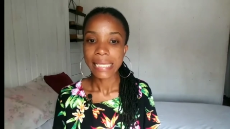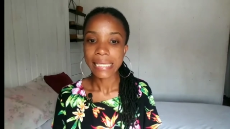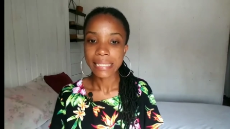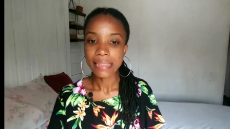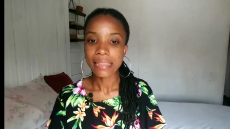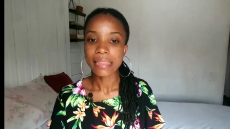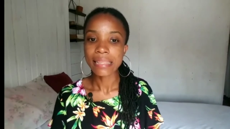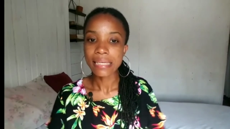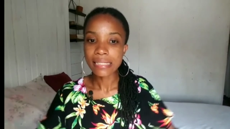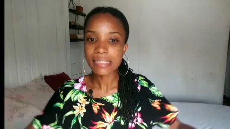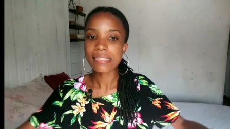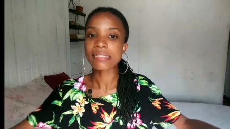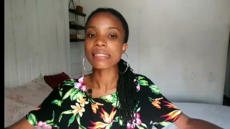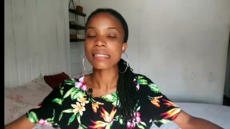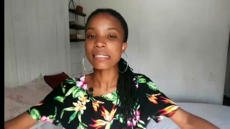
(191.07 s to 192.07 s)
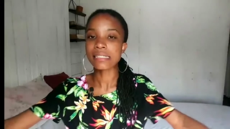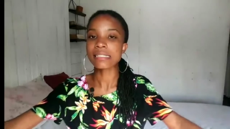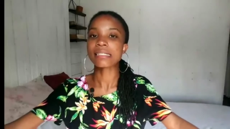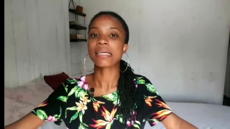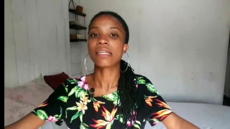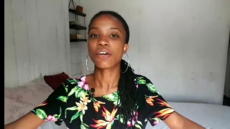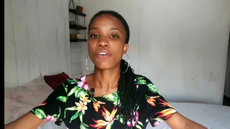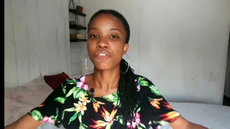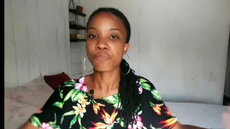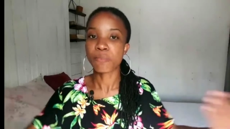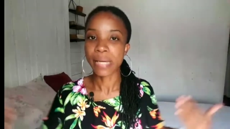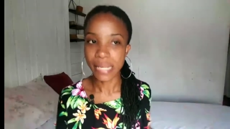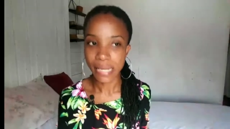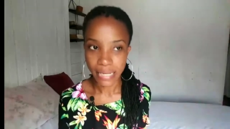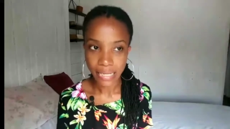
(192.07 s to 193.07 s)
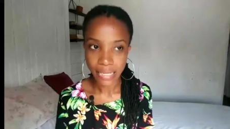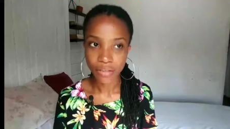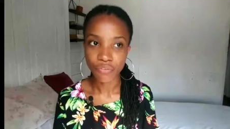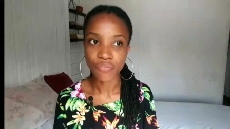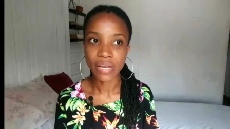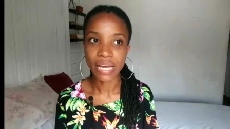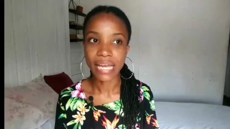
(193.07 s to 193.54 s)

In this season of my life,